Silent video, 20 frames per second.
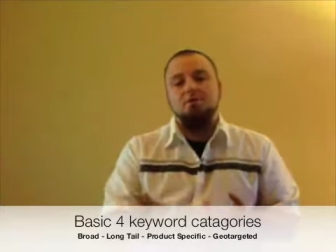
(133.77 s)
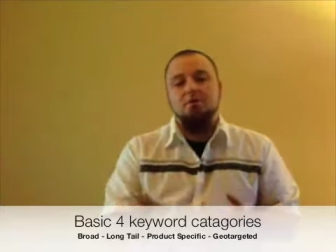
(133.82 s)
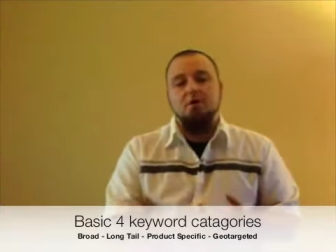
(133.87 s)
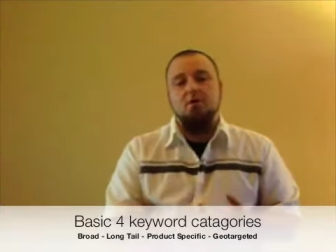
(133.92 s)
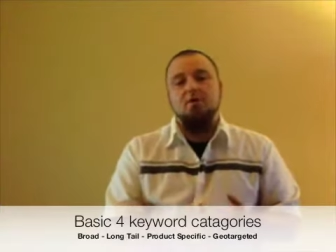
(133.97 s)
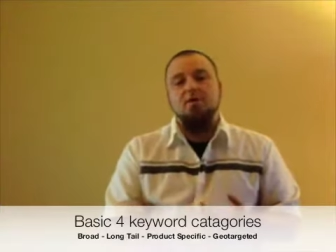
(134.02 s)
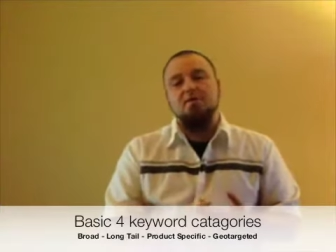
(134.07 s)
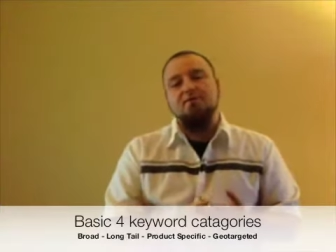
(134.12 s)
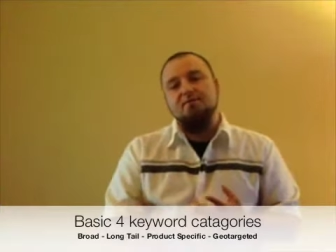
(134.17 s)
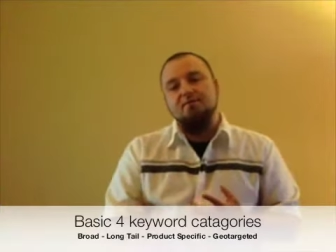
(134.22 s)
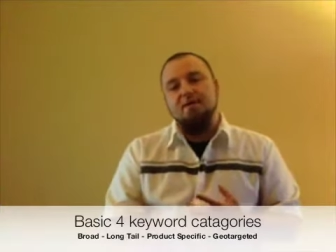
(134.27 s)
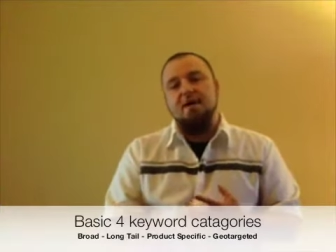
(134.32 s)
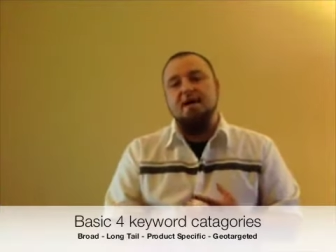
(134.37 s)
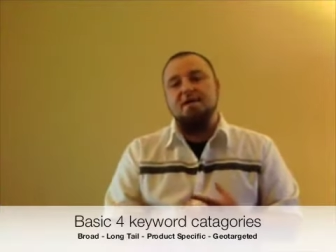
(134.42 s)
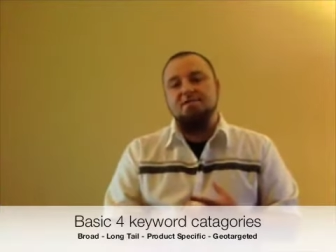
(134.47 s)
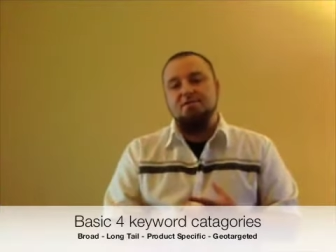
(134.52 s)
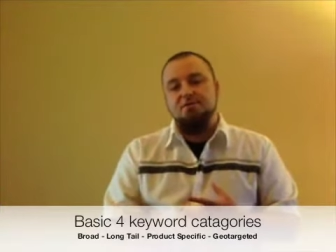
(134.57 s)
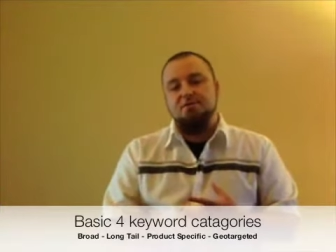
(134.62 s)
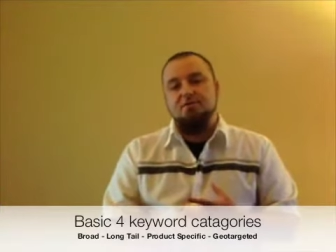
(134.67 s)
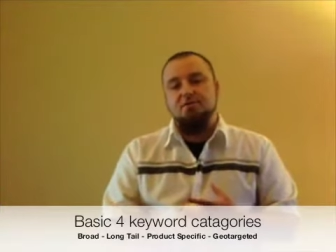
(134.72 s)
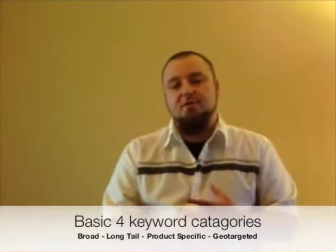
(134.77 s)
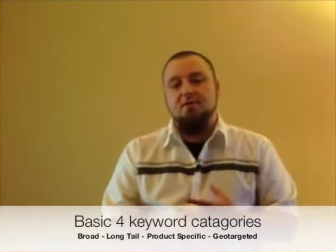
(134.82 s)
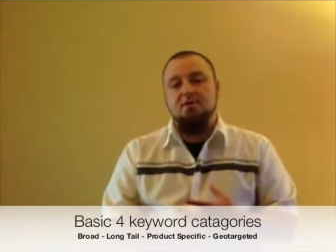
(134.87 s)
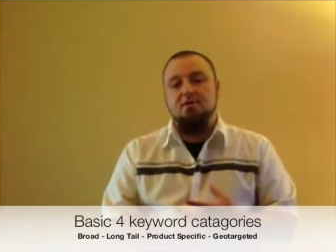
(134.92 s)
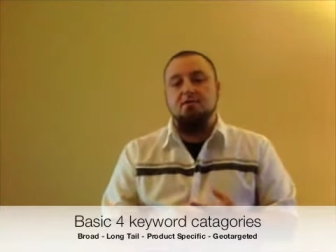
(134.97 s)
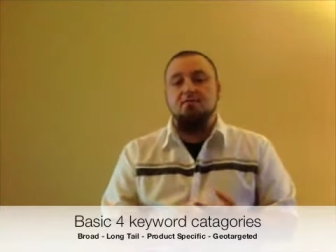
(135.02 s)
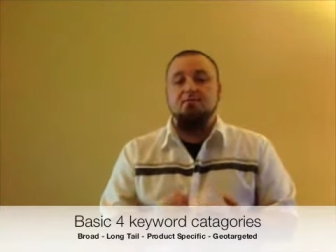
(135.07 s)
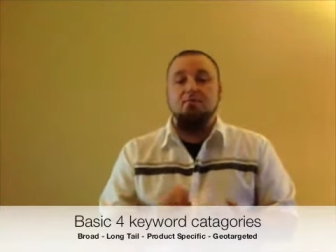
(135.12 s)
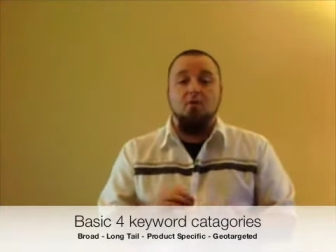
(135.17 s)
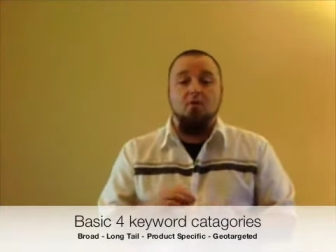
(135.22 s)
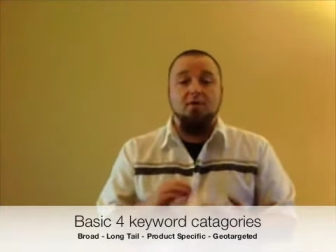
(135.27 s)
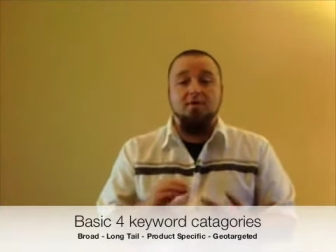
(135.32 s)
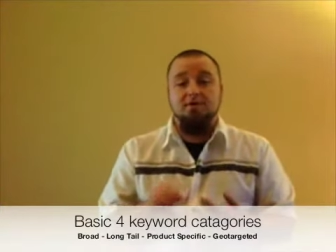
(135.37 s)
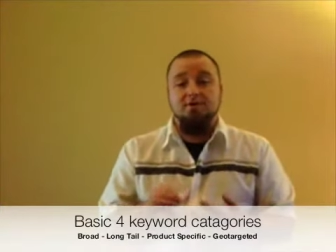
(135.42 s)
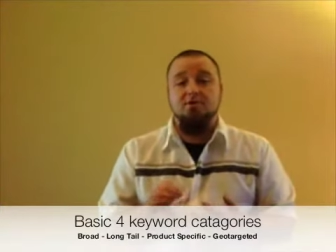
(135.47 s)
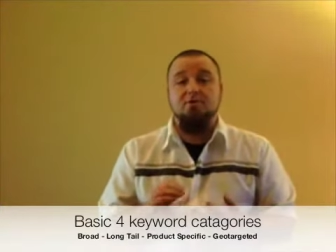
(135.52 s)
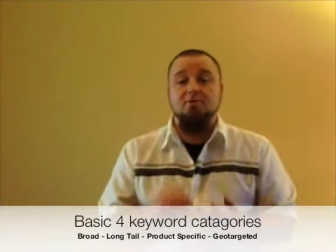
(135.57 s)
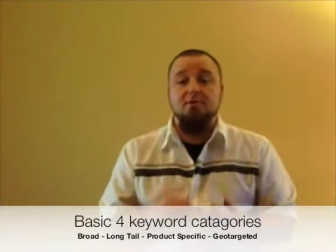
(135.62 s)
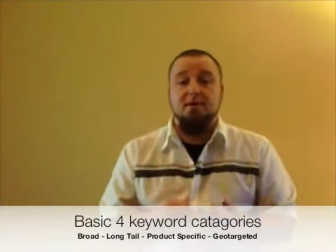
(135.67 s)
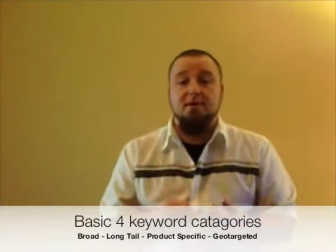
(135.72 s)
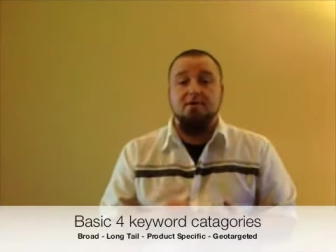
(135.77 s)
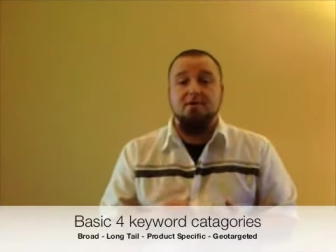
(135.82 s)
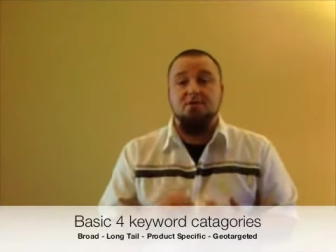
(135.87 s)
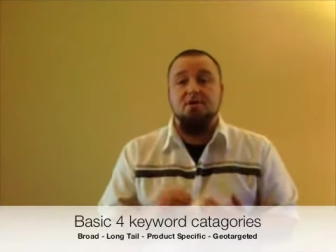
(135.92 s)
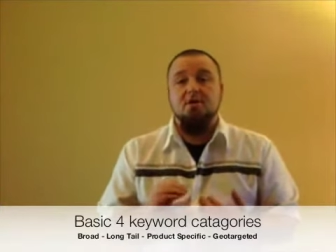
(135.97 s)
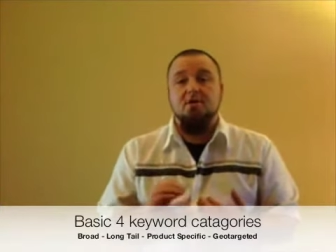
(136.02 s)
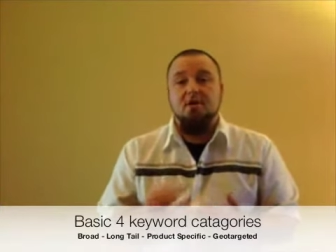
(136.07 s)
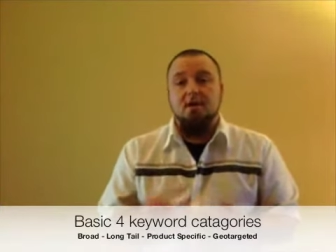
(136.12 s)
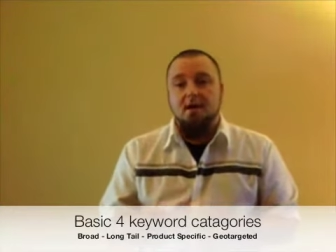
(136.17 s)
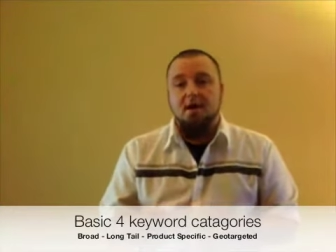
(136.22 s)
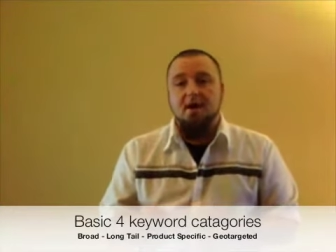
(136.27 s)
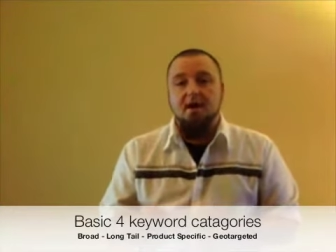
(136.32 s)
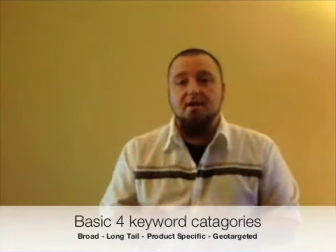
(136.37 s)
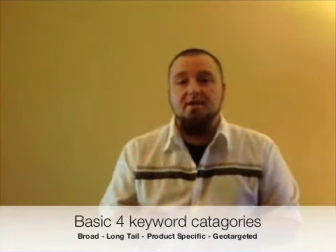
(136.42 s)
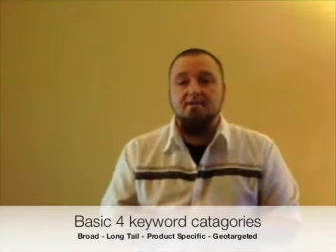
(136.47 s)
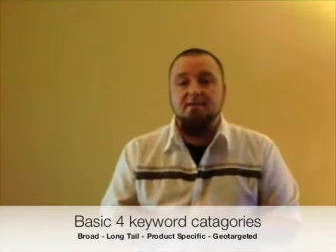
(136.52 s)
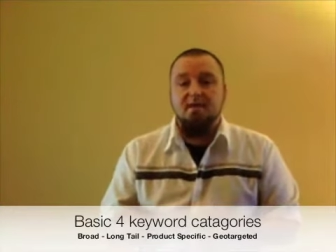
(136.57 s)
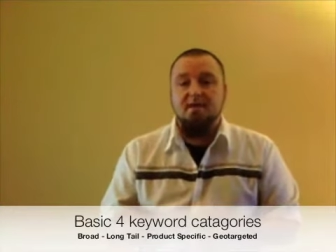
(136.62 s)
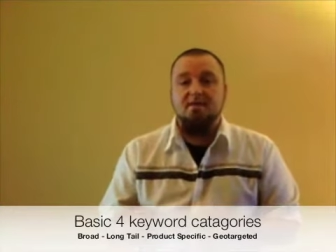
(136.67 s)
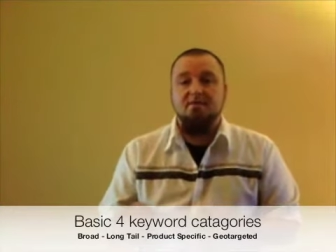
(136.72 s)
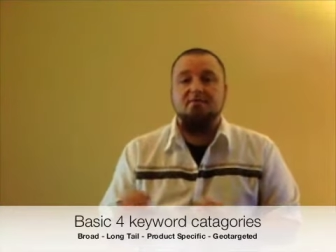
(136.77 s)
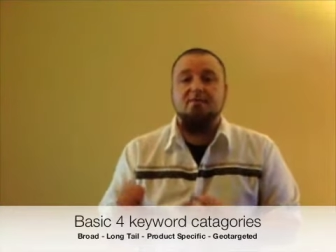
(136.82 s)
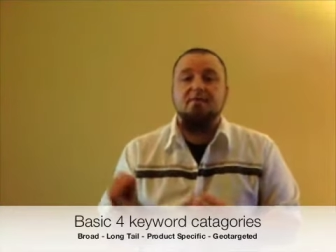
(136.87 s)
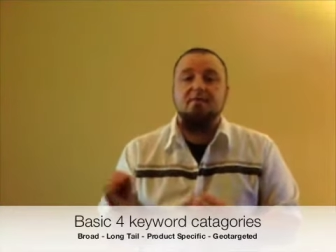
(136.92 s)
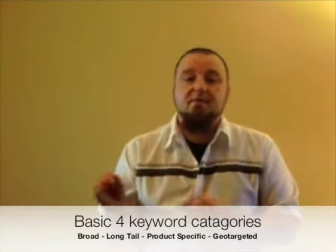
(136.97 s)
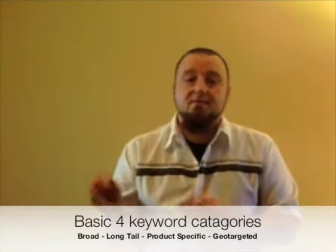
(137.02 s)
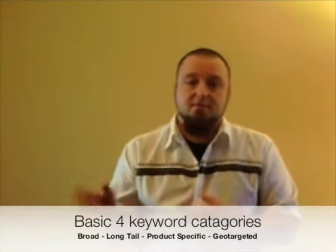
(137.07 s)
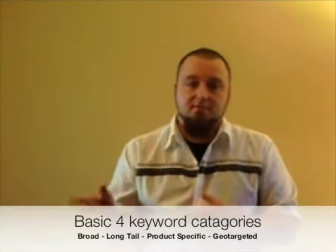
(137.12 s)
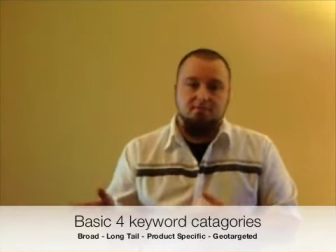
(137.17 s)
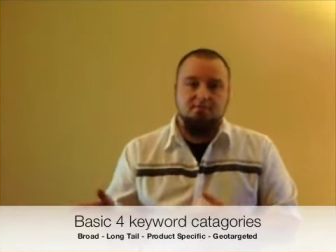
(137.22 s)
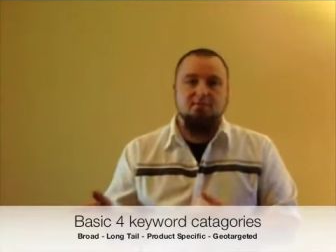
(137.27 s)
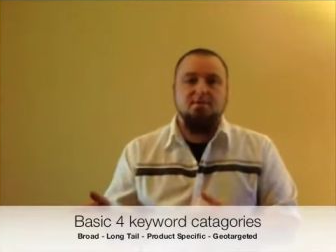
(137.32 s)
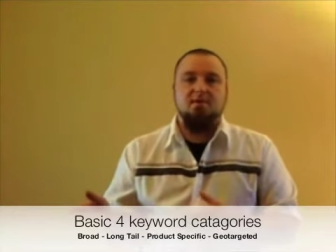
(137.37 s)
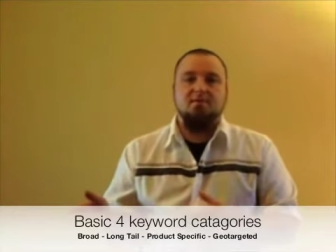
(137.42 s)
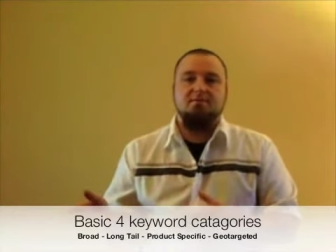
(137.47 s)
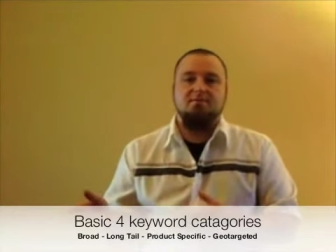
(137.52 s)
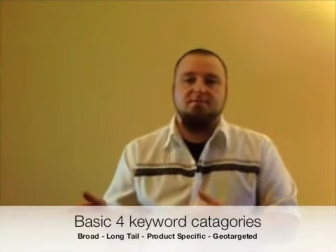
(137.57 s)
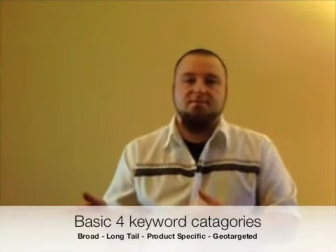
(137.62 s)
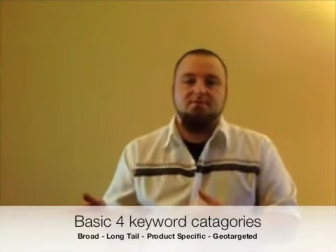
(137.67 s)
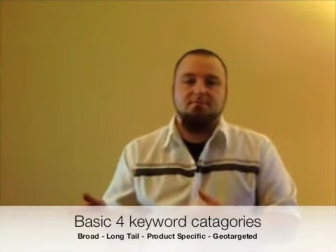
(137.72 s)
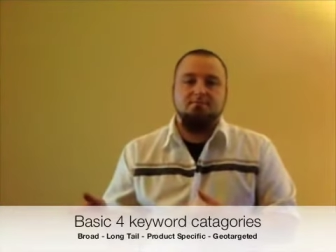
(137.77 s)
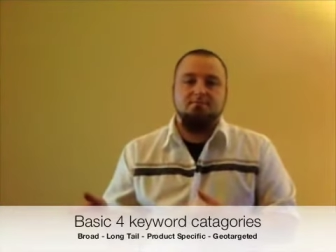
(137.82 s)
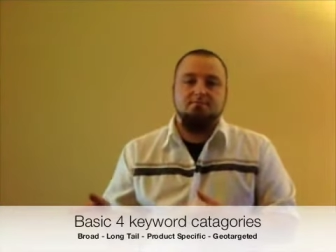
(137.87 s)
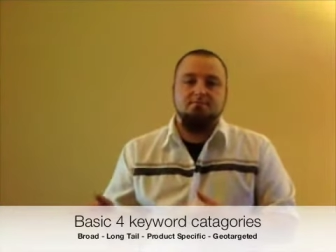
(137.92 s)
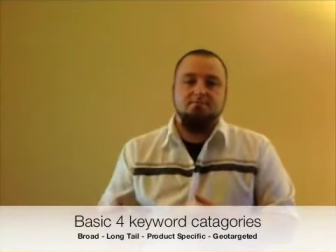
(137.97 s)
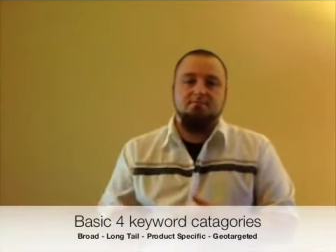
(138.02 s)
Sony flat screen 42 inch high def television.